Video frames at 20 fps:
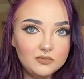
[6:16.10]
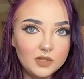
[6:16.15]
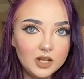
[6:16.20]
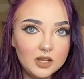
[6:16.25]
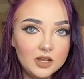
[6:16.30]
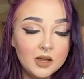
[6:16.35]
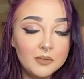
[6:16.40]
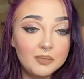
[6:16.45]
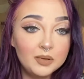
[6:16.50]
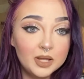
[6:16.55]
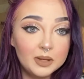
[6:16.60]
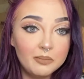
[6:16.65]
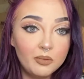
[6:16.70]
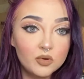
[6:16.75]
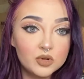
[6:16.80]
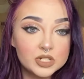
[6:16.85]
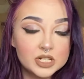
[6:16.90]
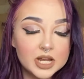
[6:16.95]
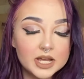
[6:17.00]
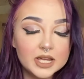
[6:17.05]
Complete
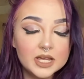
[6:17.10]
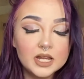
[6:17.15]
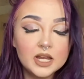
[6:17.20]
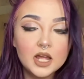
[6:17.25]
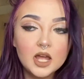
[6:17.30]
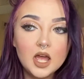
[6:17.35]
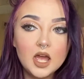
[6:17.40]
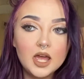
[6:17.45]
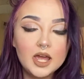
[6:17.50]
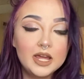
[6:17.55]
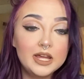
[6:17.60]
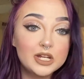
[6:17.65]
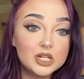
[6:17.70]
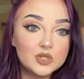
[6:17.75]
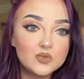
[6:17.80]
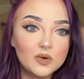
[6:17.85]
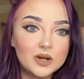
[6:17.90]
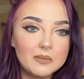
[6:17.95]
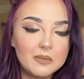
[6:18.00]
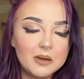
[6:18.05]
bullshit. He
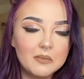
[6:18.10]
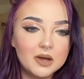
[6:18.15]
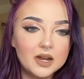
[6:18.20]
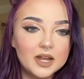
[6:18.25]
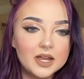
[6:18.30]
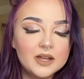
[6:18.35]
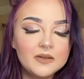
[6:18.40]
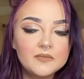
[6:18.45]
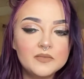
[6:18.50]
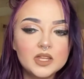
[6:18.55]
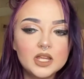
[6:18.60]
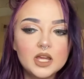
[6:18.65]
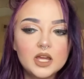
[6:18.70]
just wanted my money.